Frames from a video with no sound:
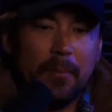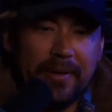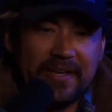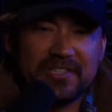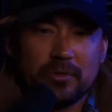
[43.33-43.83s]

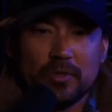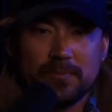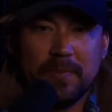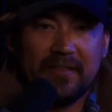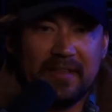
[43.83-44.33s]
pistols
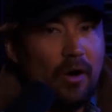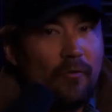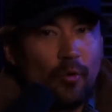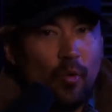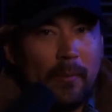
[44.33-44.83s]
make the
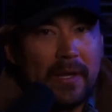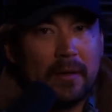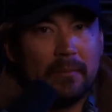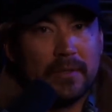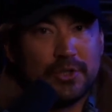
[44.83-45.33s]
overwhelming
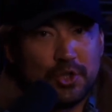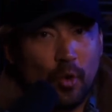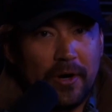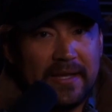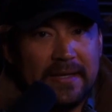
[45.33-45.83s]

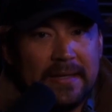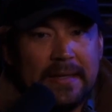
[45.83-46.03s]
majority.